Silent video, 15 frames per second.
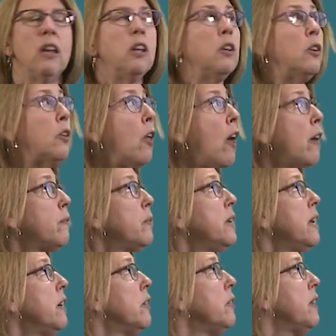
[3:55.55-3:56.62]
You'll often
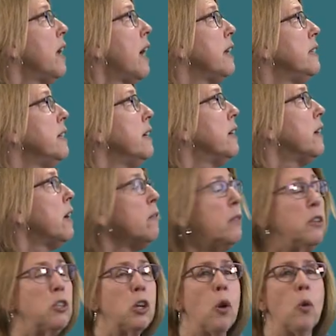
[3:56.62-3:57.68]
hear the idea of the
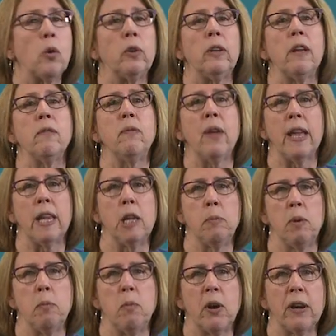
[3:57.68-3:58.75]
total
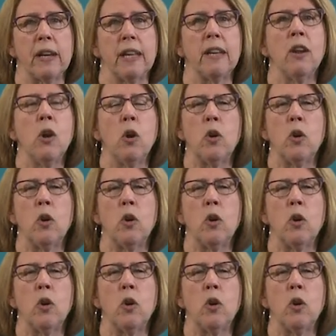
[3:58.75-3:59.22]
available market